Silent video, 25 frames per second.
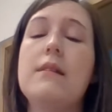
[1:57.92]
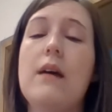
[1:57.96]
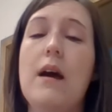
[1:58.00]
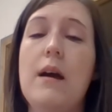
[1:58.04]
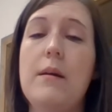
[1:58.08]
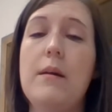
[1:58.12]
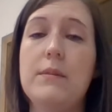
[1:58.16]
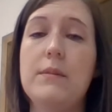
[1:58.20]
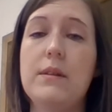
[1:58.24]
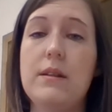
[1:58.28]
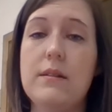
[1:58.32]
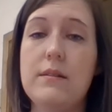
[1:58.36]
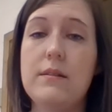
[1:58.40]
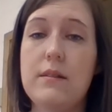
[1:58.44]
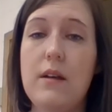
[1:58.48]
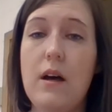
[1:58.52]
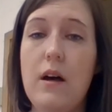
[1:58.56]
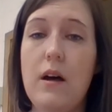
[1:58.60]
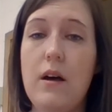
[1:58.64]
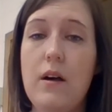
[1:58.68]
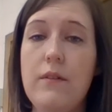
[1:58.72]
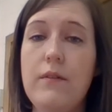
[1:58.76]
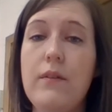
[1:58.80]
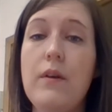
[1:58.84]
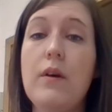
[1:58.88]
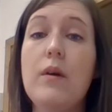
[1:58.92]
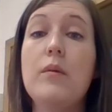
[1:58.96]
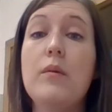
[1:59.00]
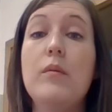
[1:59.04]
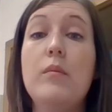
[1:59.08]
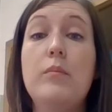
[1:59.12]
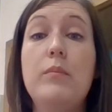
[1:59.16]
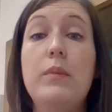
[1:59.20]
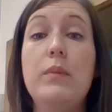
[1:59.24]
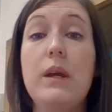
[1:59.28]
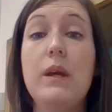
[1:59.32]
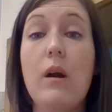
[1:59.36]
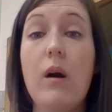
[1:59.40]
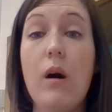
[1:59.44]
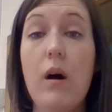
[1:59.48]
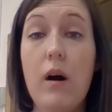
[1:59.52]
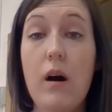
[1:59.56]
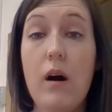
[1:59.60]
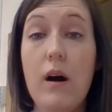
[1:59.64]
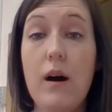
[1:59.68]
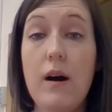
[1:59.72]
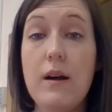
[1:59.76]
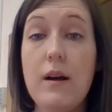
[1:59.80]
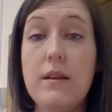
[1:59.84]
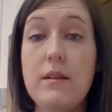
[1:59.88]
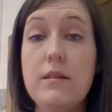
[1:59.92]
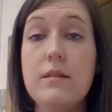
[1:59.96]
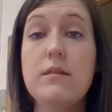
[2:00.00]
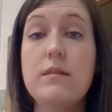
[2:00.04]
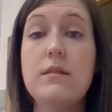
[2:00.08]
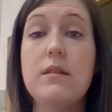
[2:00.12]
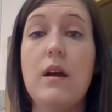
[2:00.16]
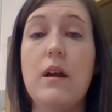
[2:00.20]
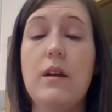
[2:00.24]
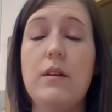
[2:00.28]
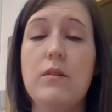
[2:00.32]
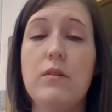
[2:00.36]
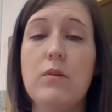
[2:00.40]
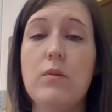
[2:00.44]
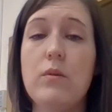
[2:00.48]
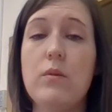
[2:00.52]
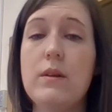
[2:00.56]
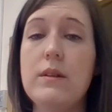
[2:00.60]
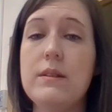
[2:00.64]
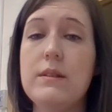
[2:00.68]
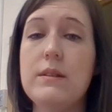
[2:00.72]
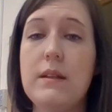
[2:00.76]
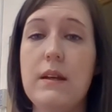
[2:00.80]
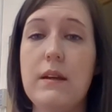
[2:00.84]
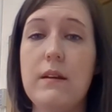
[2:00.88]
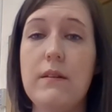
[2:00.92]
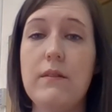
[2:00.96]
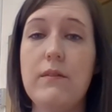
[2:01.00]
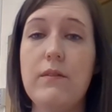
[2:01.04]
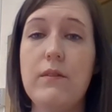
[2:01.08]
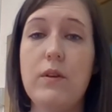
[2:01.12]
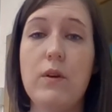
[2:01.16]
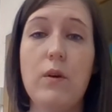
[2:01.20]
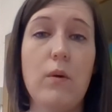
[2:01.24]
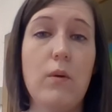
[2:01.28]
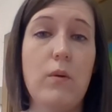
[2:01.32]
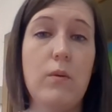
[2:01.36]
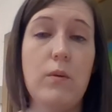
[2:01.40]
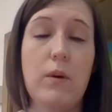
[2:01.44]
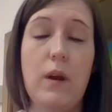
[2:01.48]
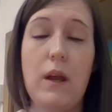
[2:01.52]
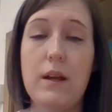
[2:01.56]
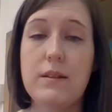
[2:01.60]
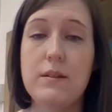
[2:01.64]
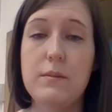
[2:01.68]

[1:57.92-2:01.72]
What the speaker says: time to dissolve because, and you're going to give your own